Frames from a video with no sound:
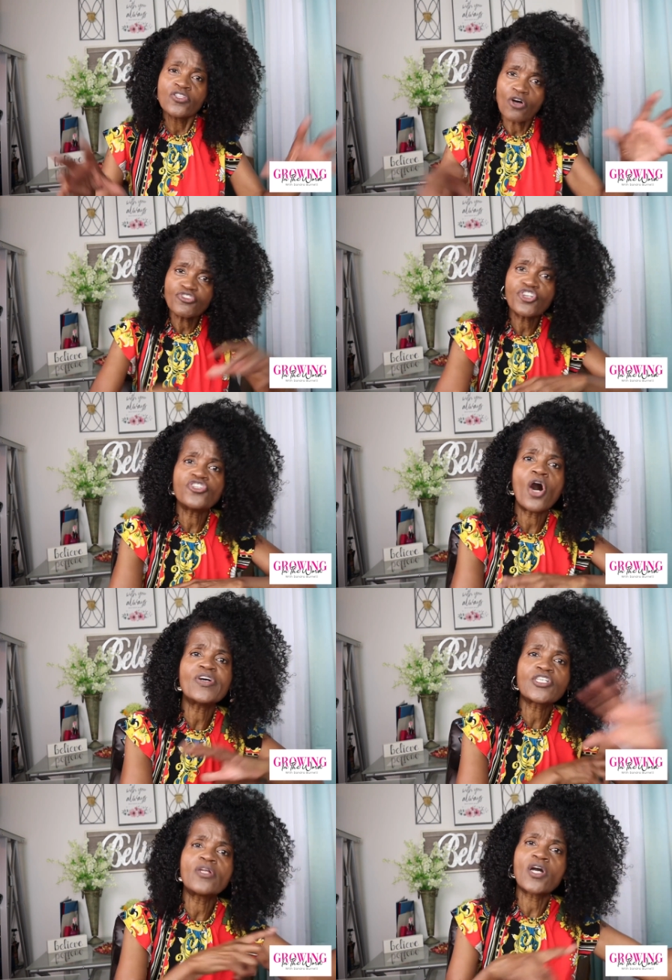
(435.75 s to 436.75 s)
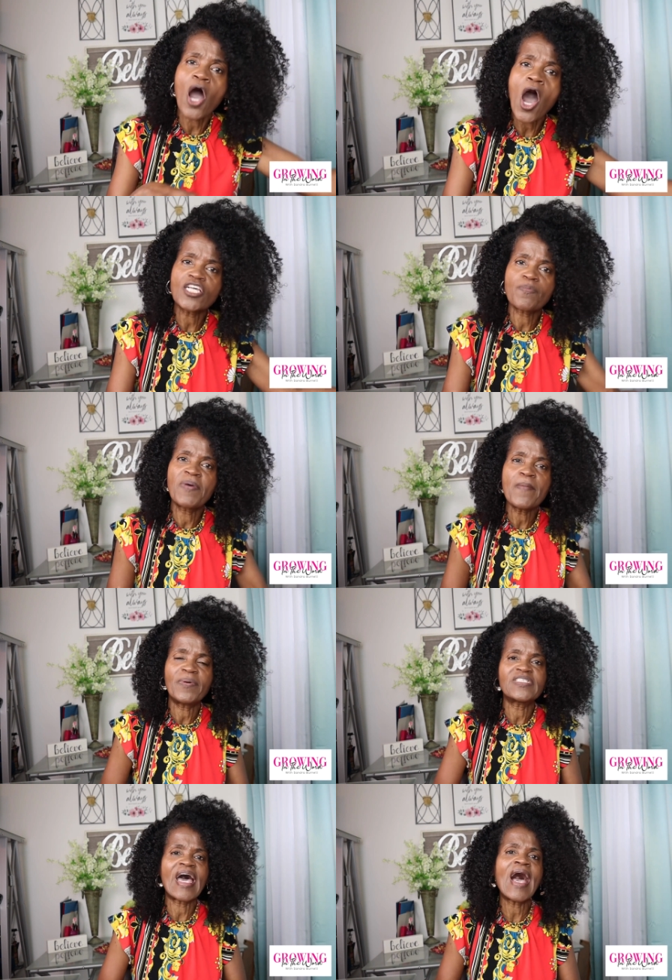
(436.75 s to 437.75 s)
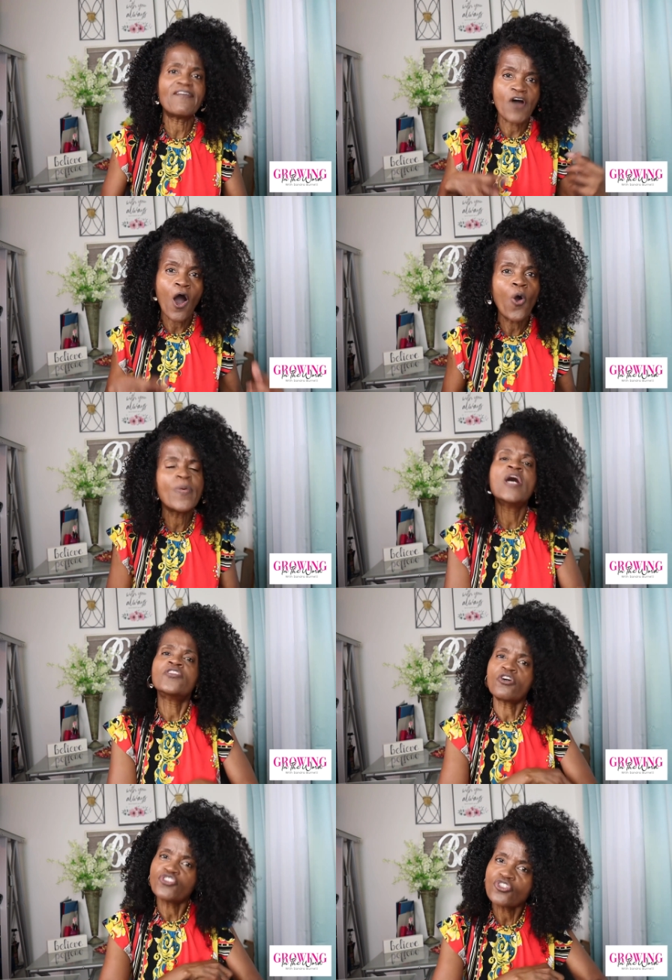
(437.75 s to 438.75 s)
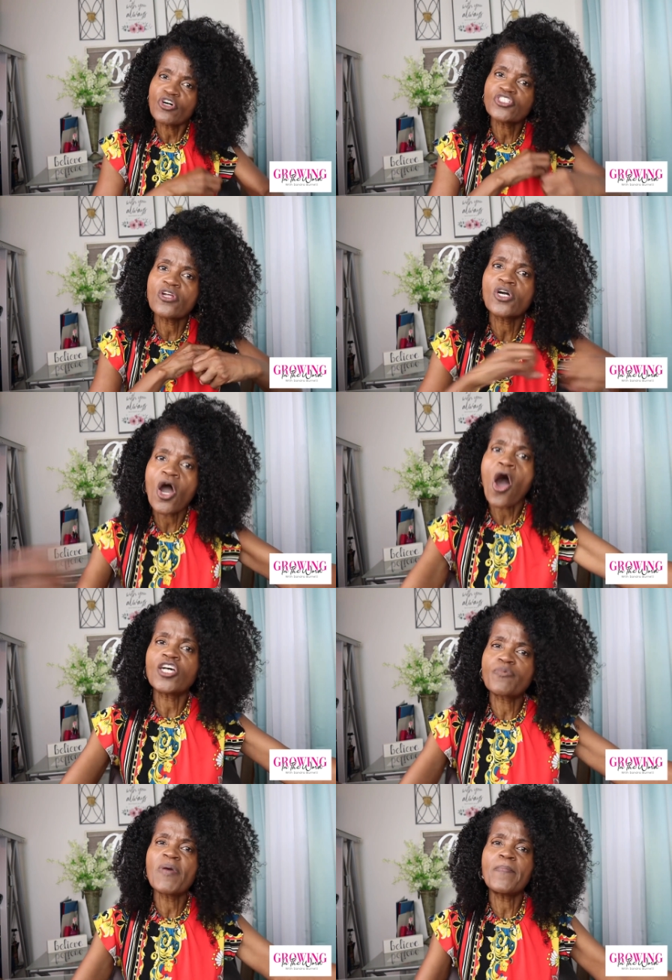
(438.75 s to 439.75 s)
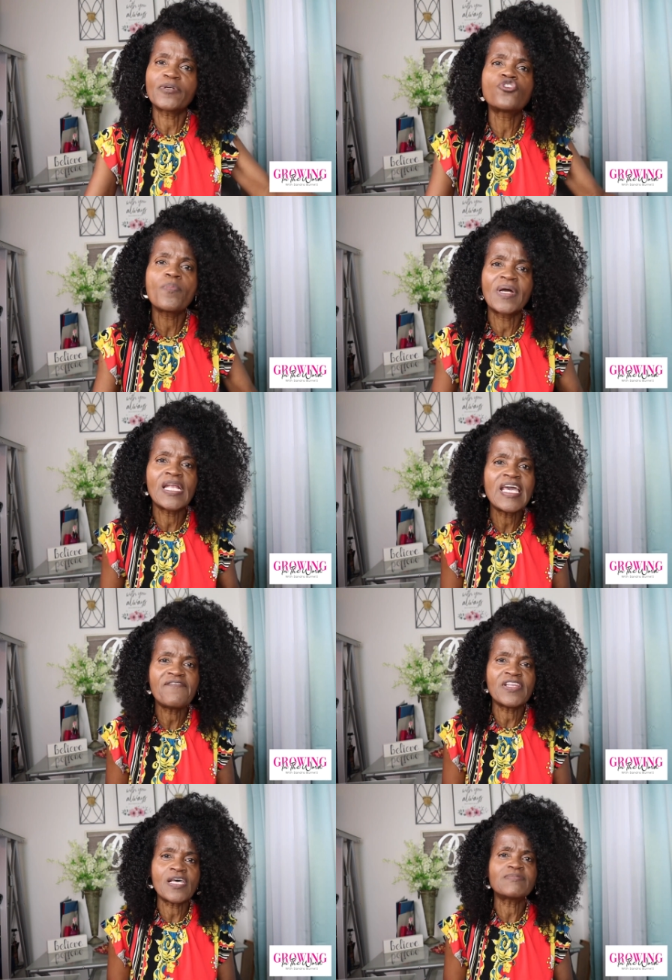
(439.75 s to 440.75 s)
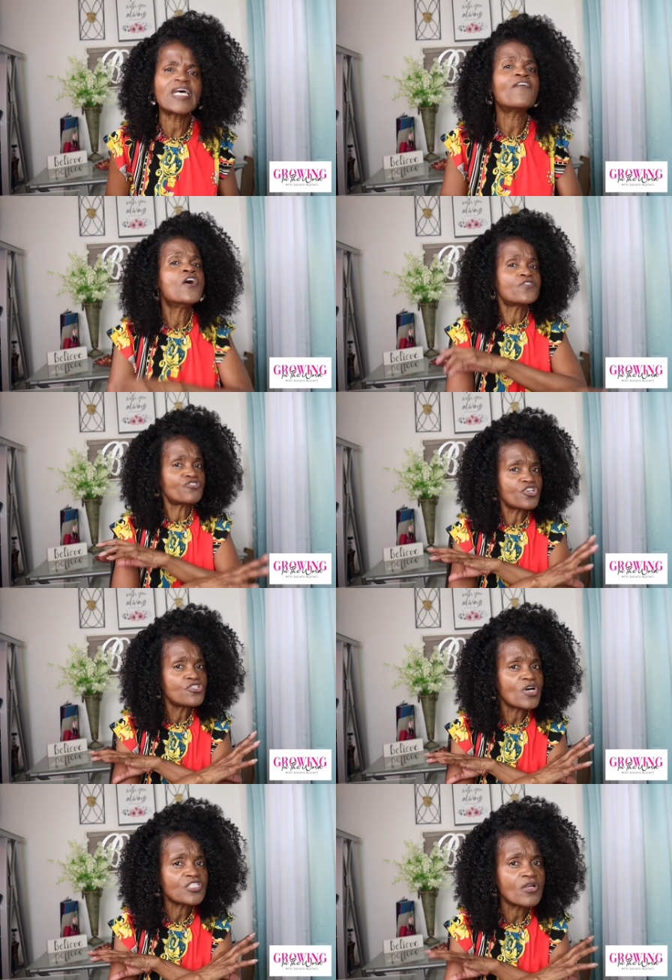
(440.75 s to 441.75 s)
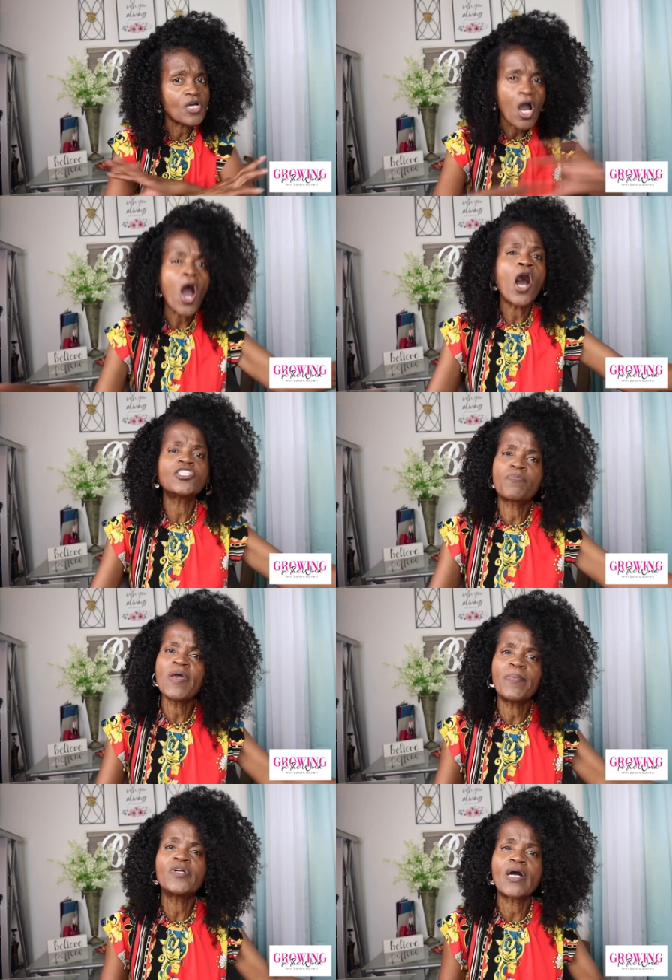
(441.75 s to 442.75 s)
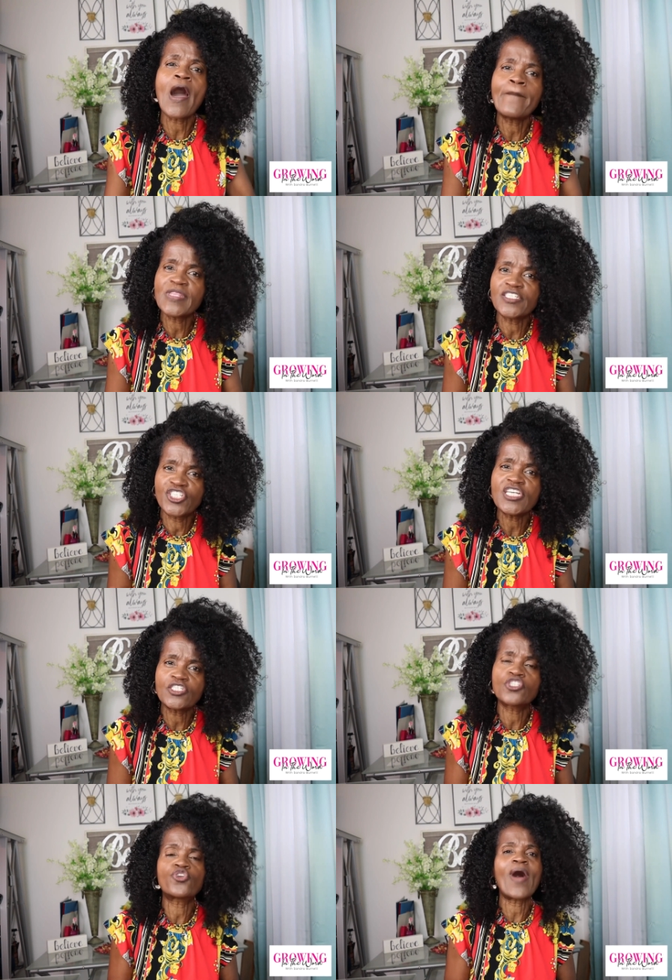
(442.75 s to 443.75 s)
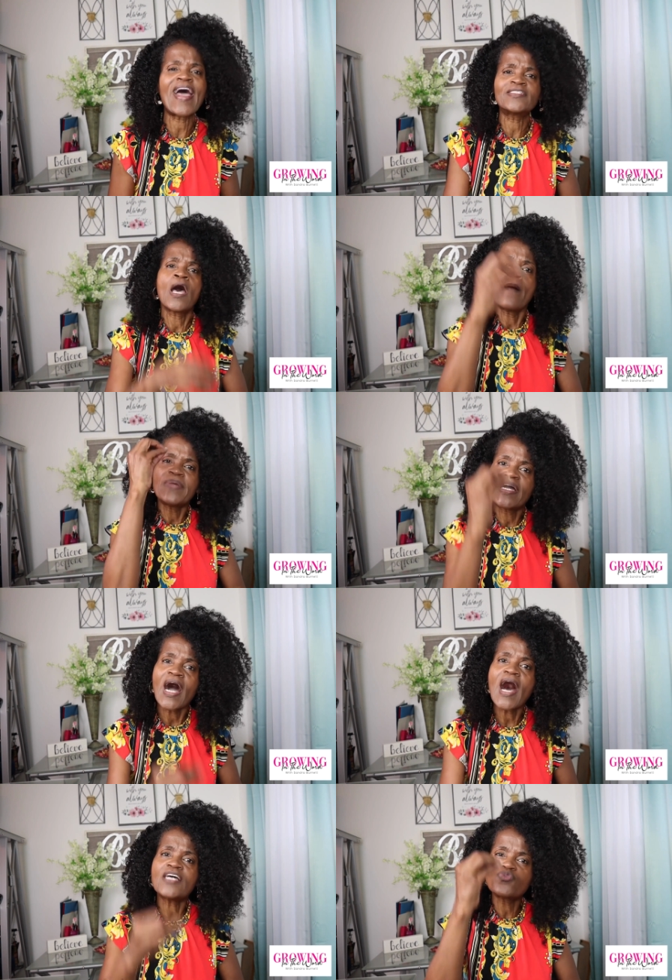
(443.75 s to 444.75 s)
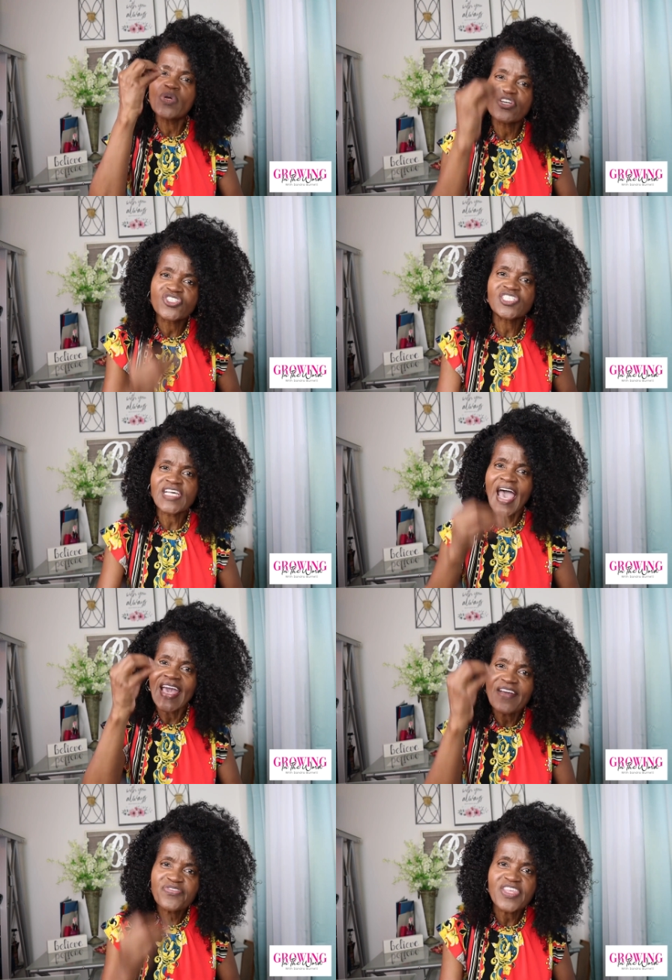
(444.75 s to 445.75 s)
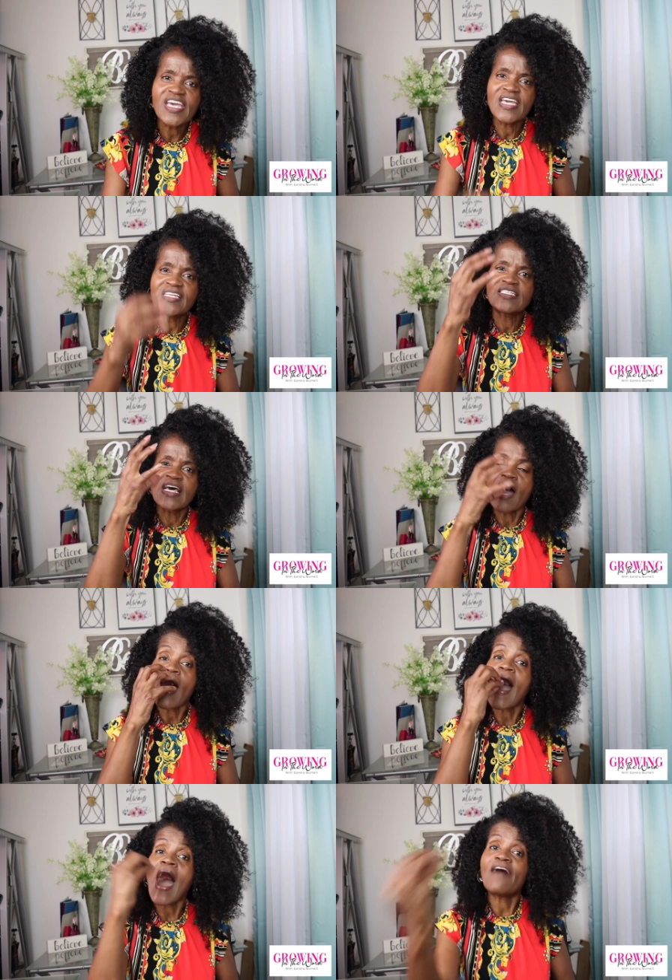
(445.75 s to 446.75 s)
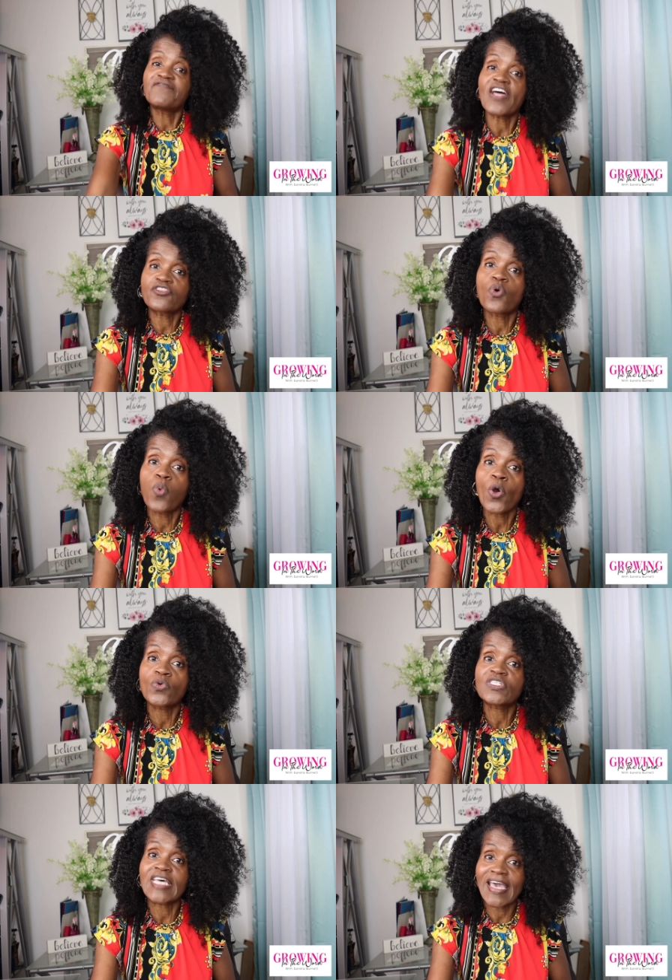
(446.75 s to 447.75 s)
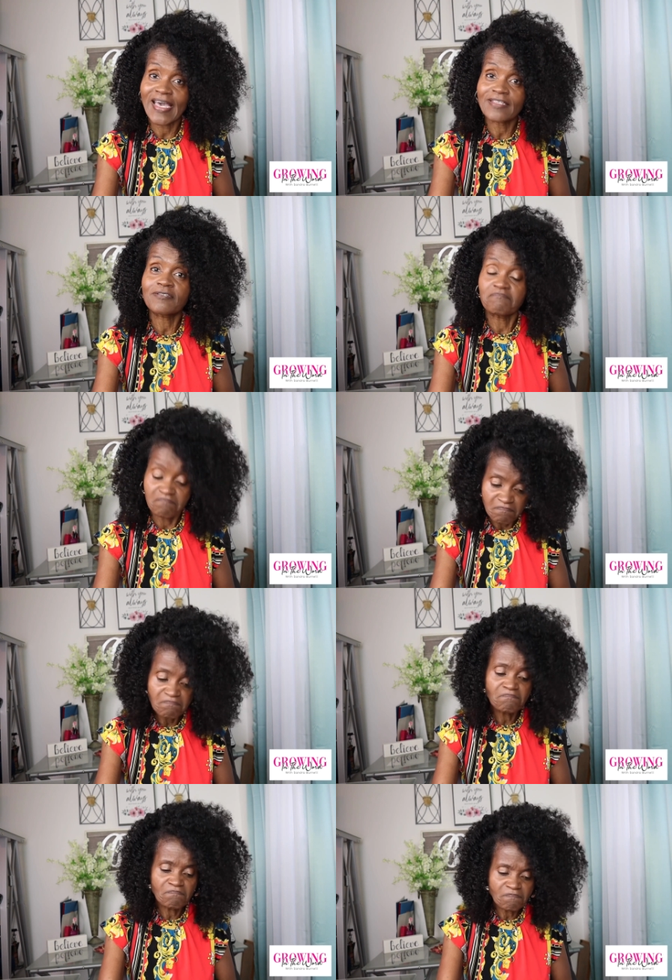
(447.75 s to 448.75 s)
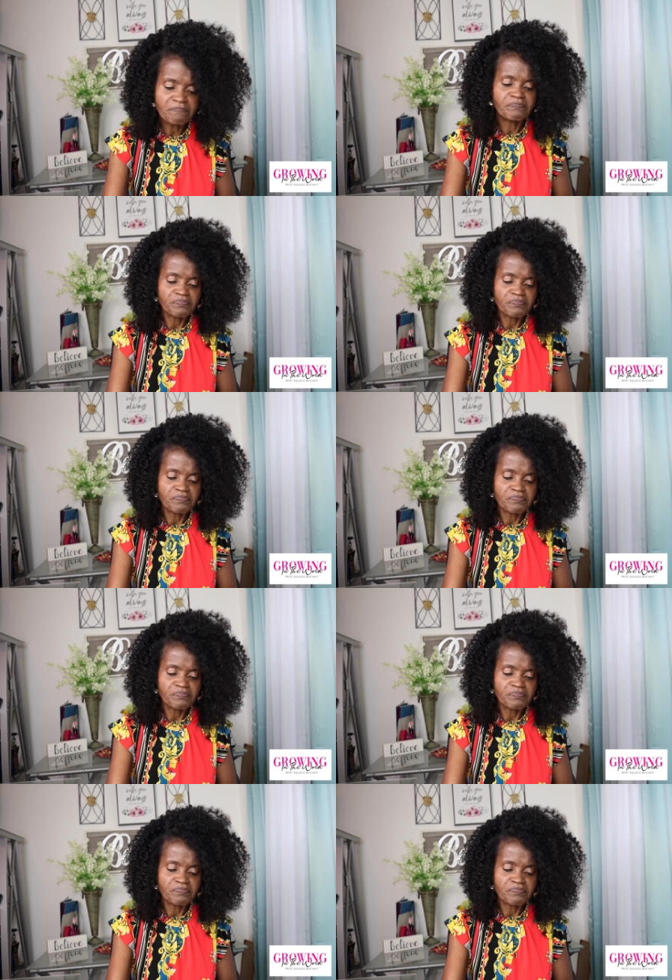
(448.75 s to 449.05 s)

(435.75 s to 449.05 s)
Don't you know it's going to cause people to have hope? Don't you know it's going to cause people to believe in themselves? Don't you know it's going to cause people to come to Jesus Christ because we are saying things that the word says? Mm-hmm.